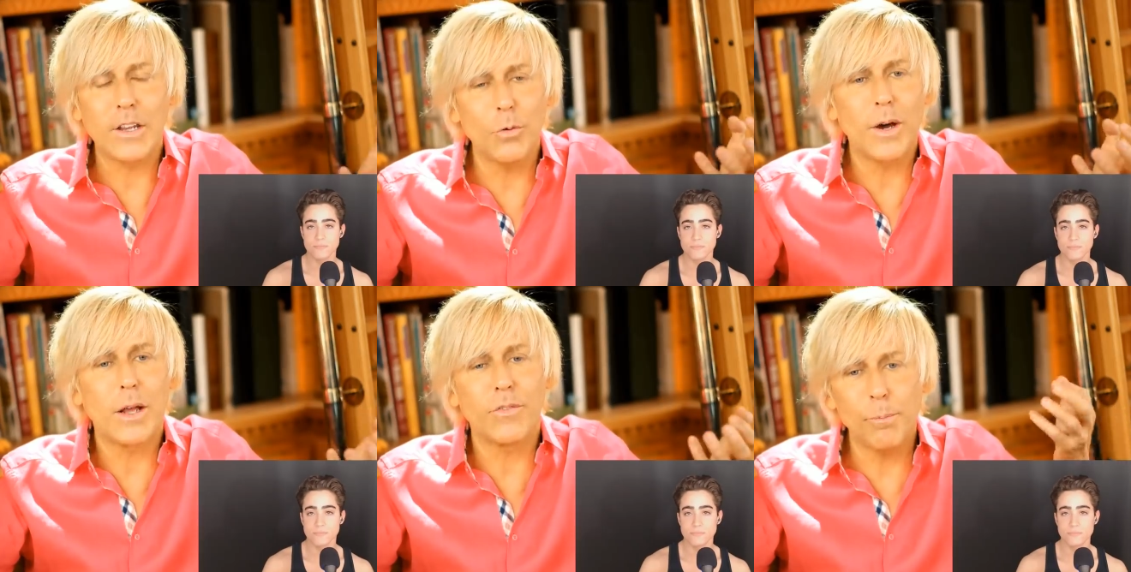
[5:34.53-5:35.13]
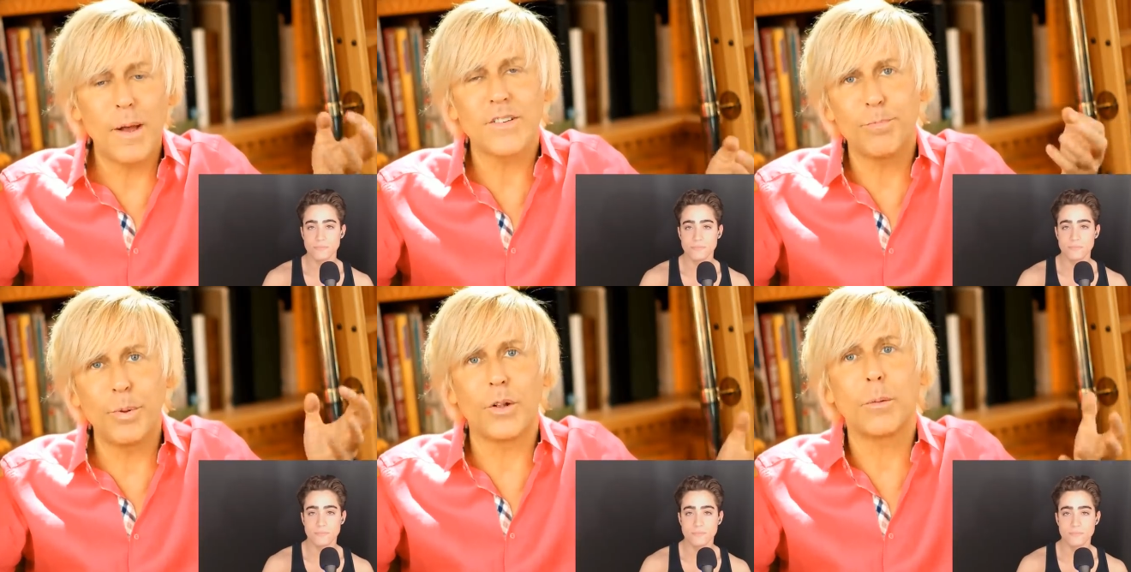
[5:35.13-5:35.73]
Speaker 1: You want to have the
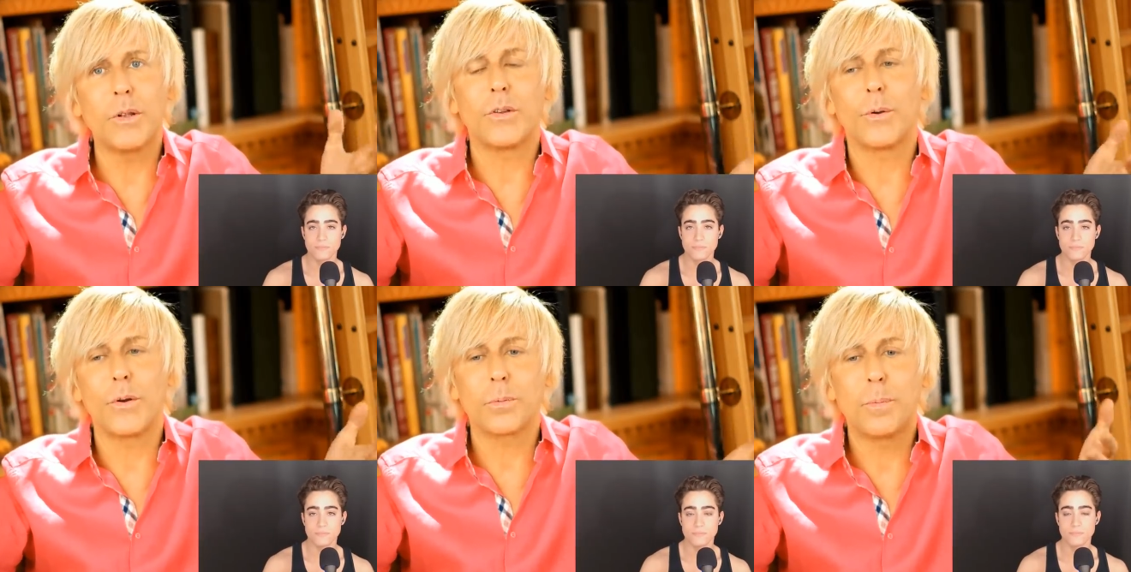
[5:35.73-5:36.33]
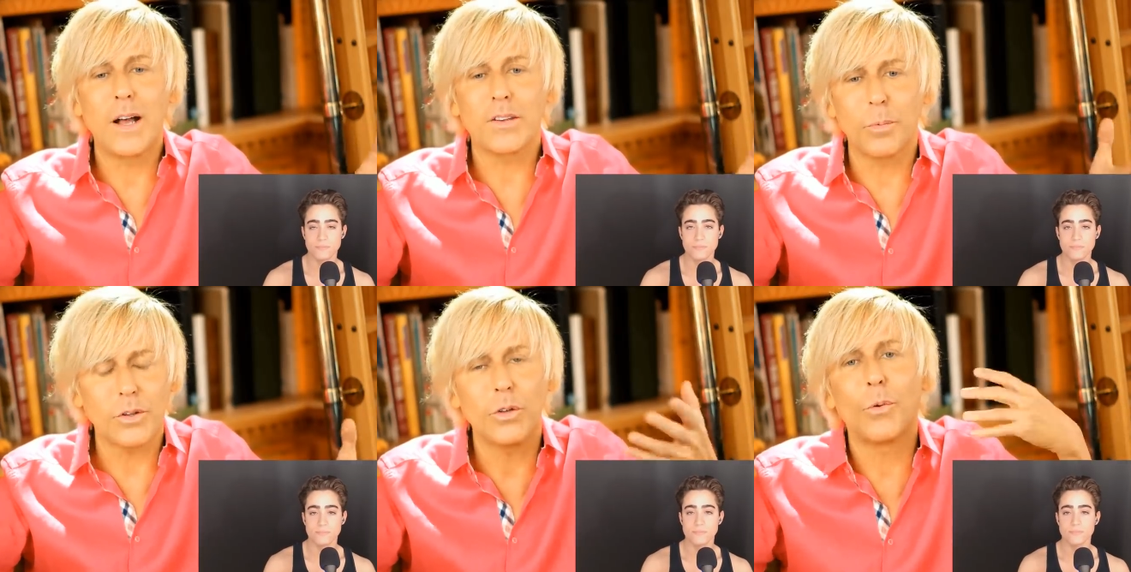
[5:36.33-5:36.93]
best building materials
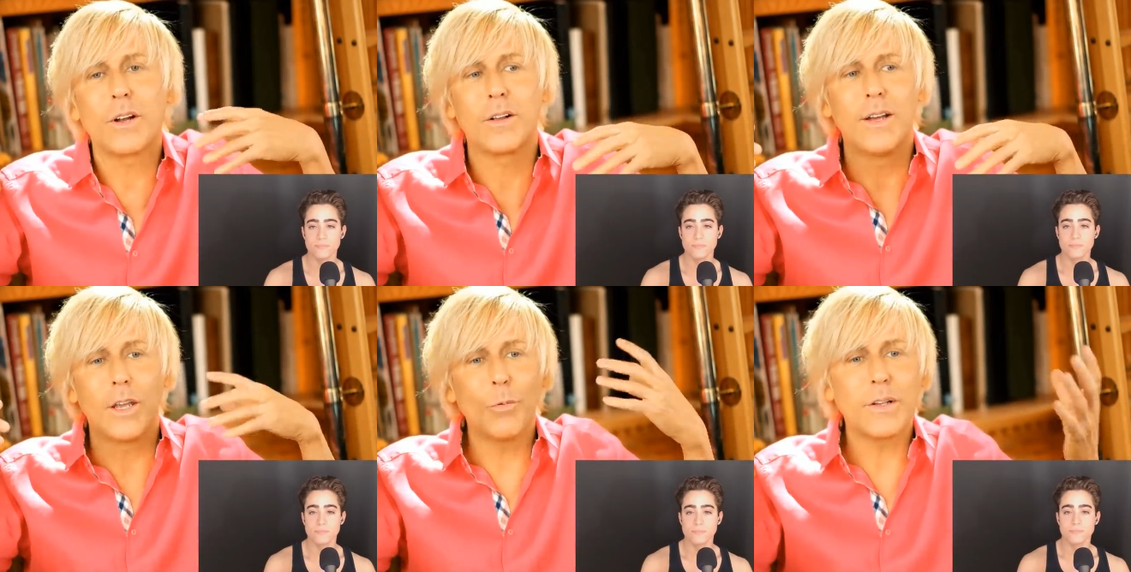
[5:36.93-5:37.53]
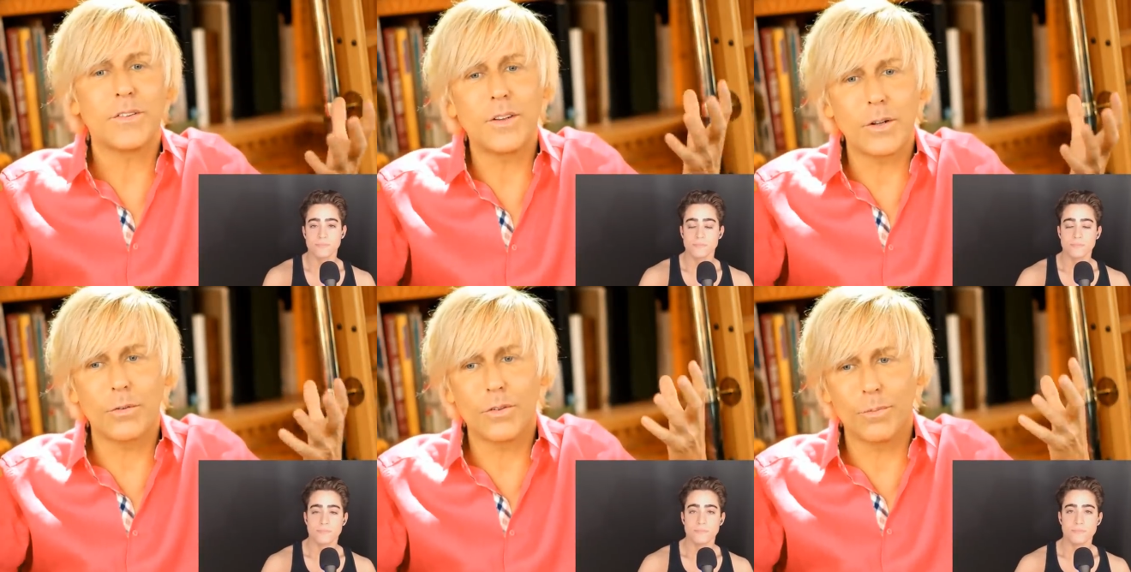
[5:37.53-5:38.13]
possible because you want to you want this
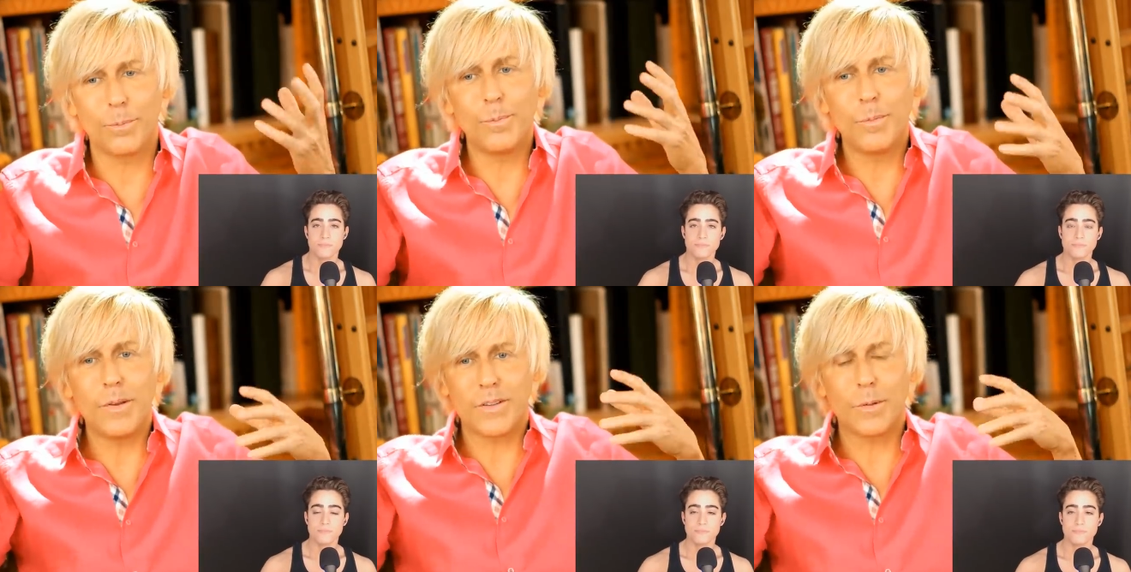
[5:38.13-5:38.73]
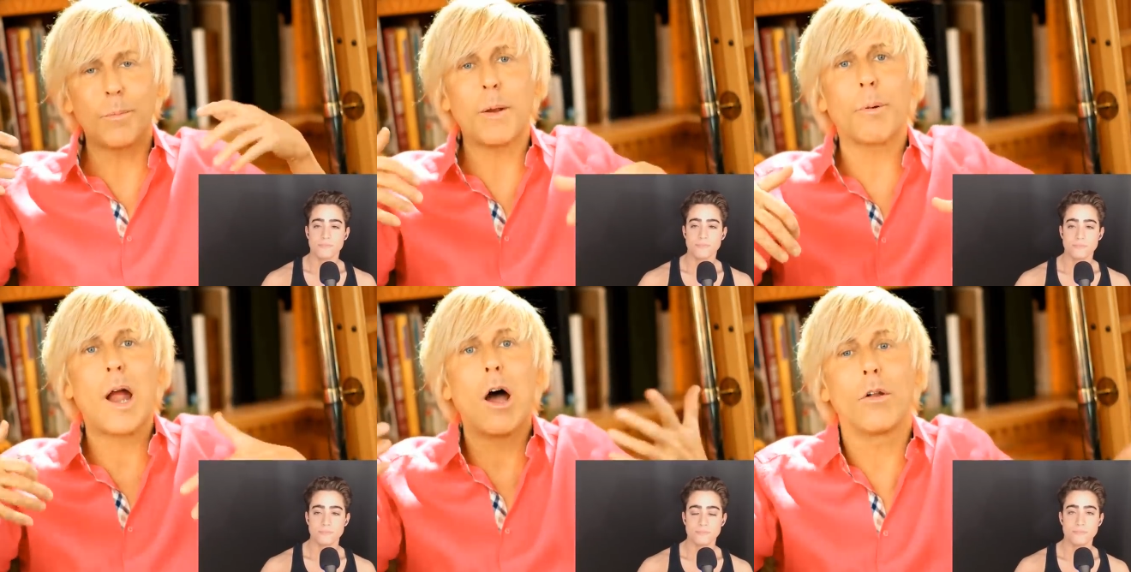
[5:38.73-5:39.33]
thing to, to be something to be
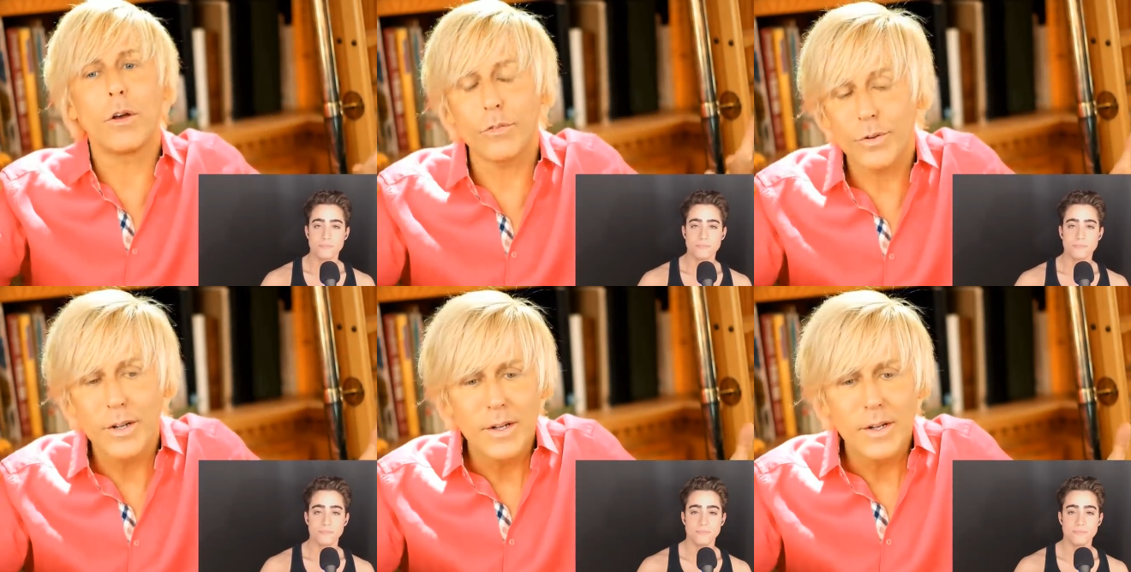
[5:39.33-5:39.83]
proud of.